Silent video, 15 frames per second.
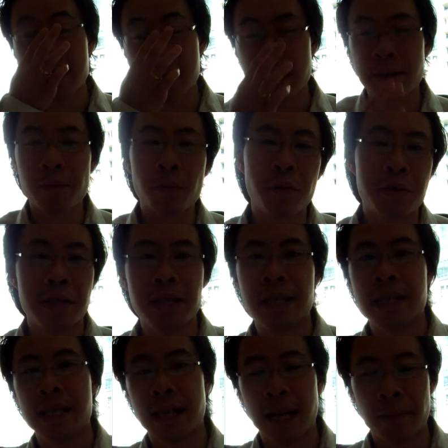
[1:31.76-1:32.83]
thing, of course,
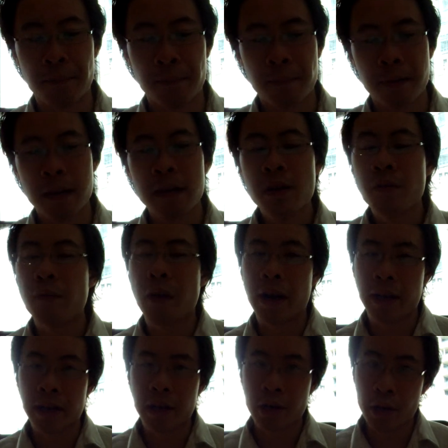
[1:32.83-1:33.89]
is
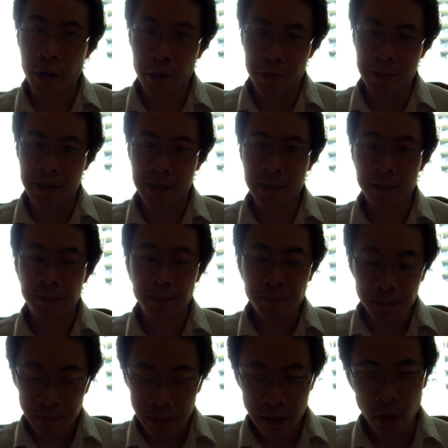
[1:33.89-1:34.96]
finding a host
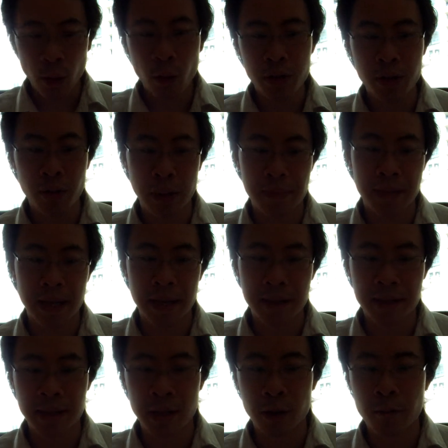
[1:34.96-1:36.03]
to host your website.
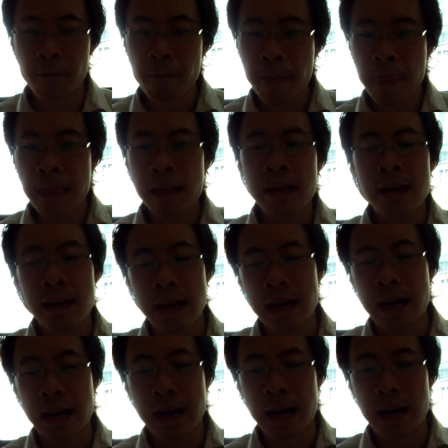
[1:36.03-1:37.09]
So
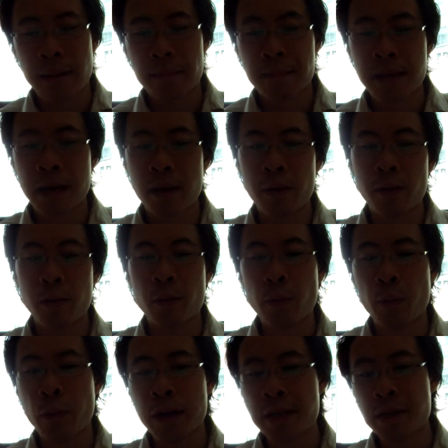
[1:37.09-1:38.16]
now,
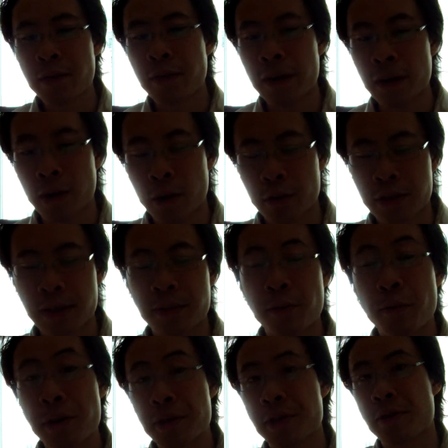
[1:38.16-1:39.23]
once you find your host, you have to
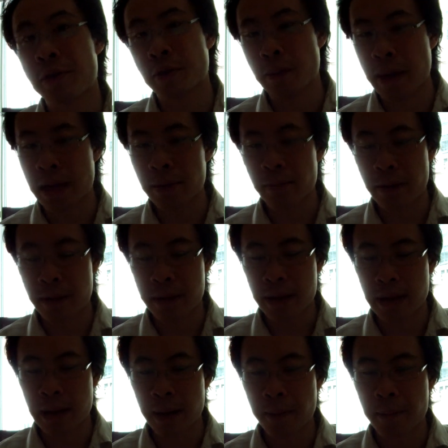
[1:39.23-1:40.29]
register your domain with.
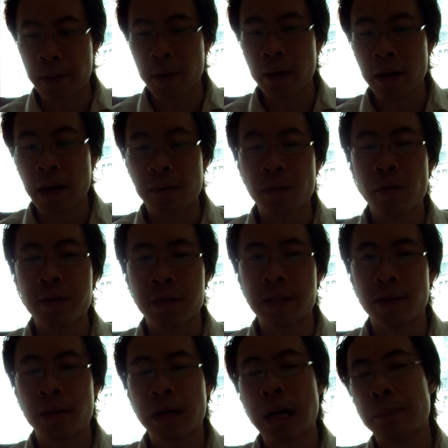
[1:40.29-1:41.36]
There are, of course,
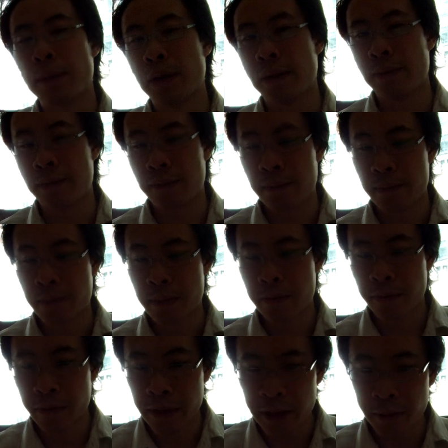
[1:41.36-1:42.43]
a couple of
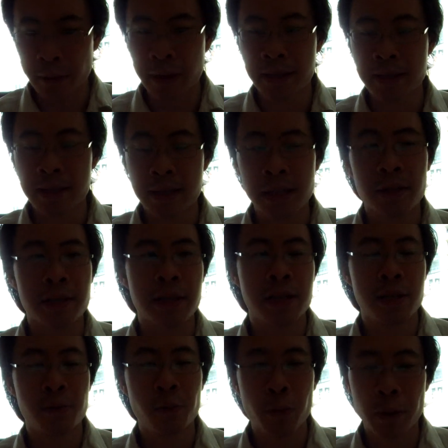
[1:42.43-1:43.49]
free ones, such
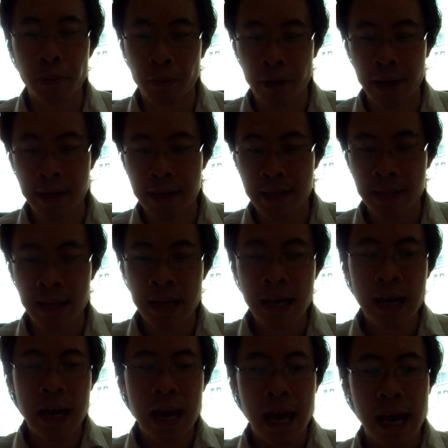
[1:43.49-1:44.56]
as WordPress,
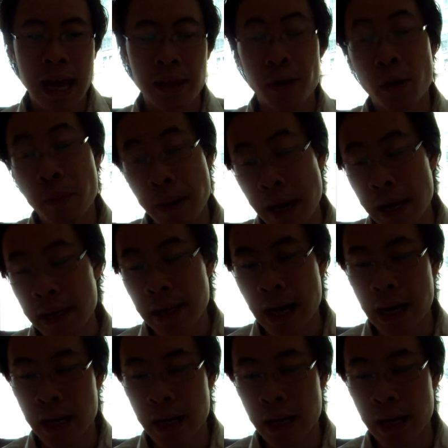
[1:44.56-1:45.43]
and there are paid